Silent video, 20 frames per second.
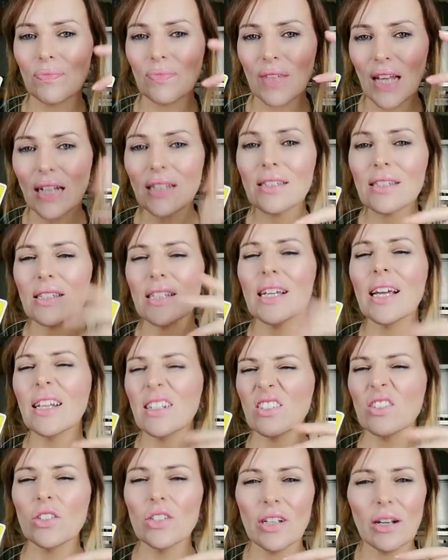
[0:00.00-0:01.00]
That's the
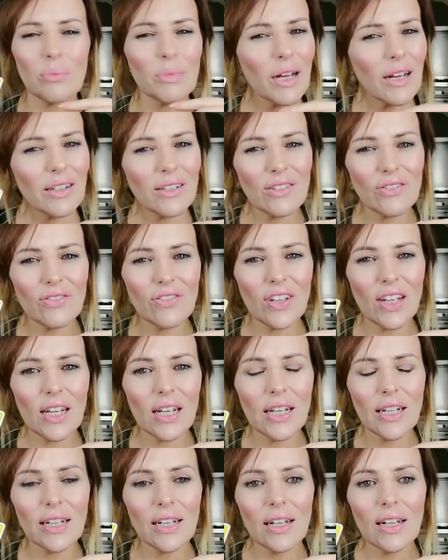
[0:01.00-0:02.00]
energy I'm kind of
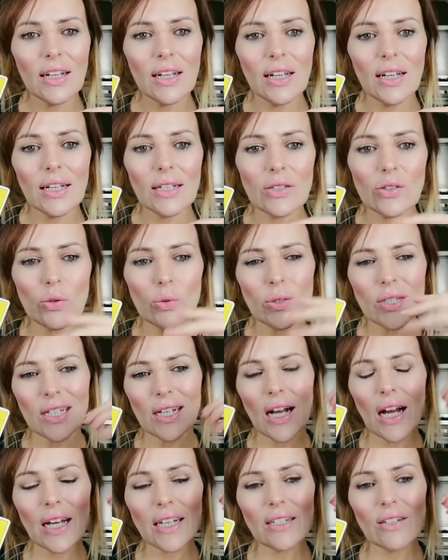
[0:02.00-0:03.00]
feeling. So it's a
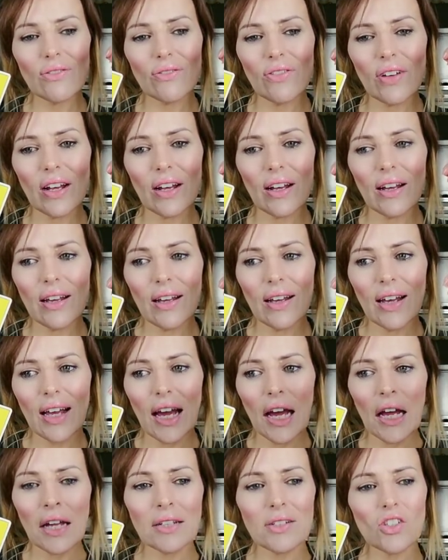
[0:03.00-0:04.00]
kind of a
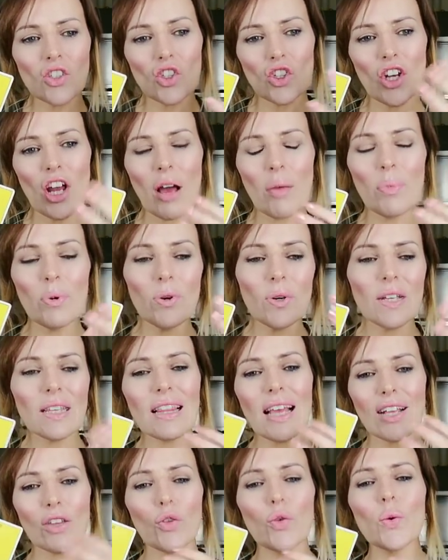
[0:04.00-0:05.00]
snobbery
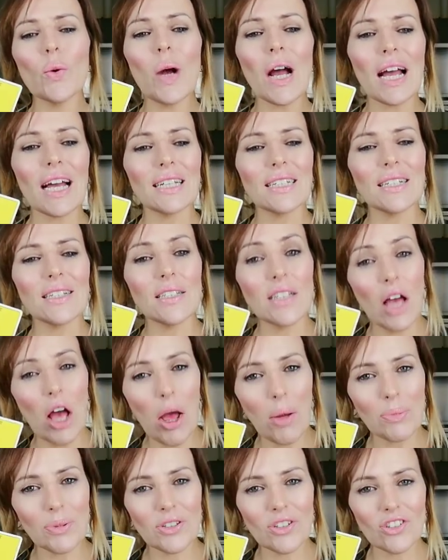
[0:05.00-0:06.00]
that you had
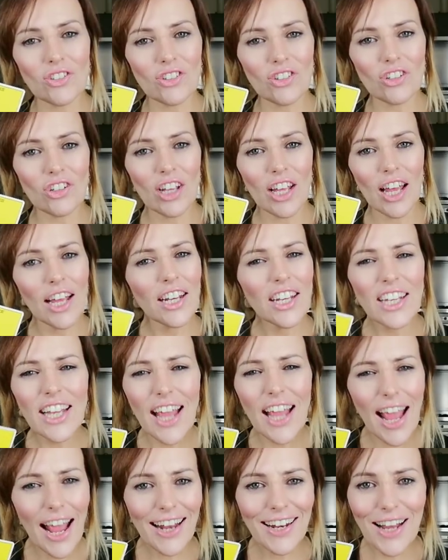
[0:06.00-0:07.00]
adopted. And
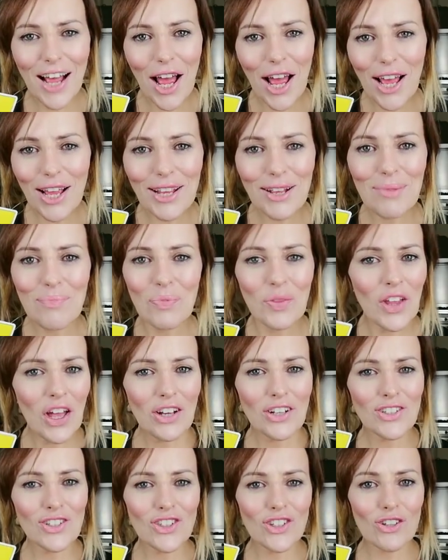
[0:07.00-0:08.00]
again, I am
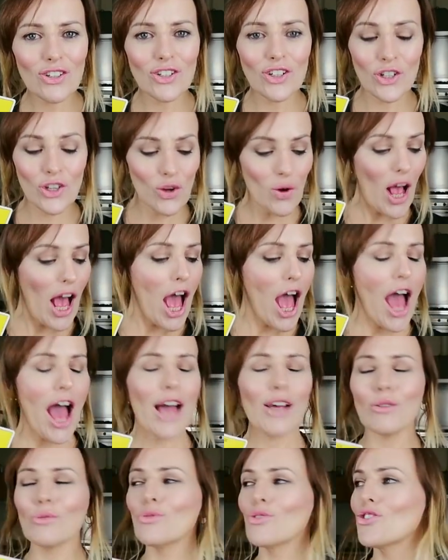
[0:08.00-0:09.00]
not insulting you.
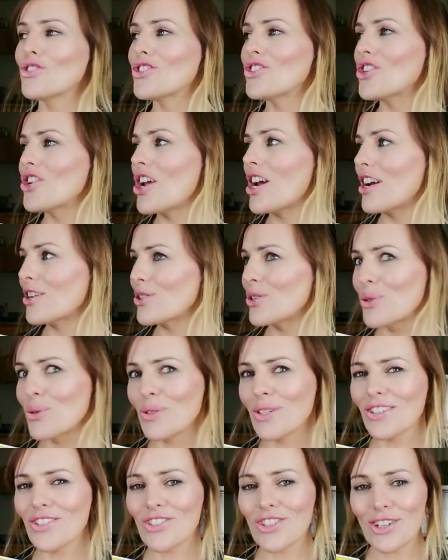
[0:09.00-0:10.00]
How dare you
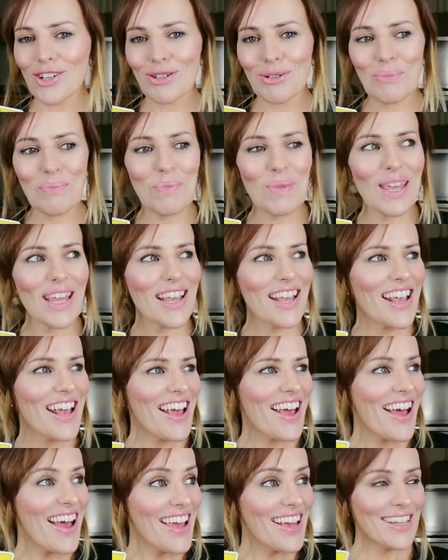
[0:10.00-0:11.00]
insult
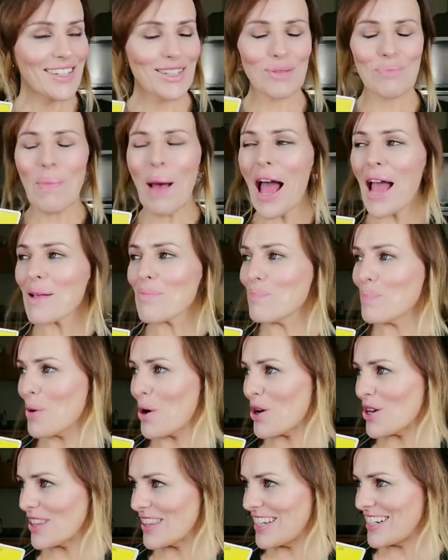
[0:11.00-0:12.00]
me? It's my
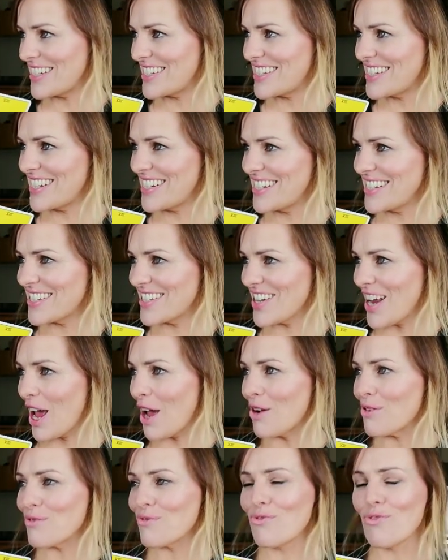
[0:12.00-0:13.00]
birthday season.
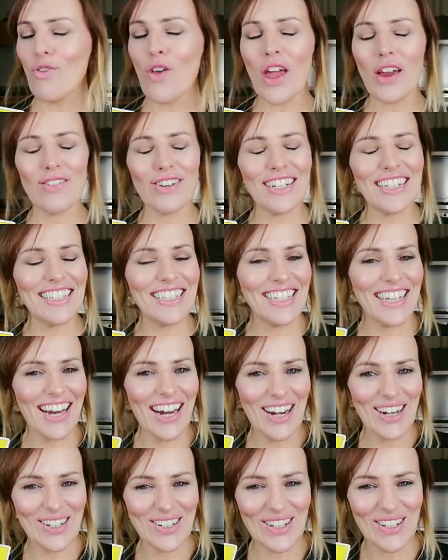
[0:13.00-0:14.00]
How very
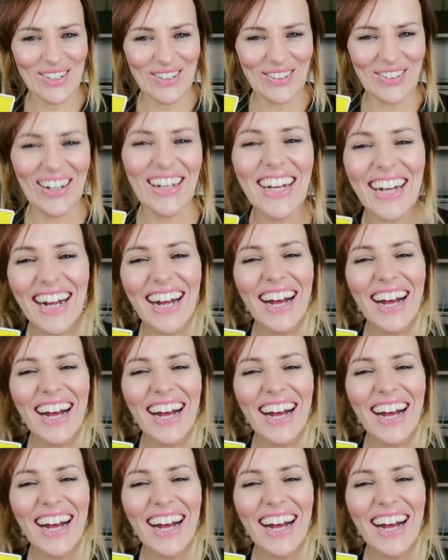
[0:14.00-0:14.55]
dare you?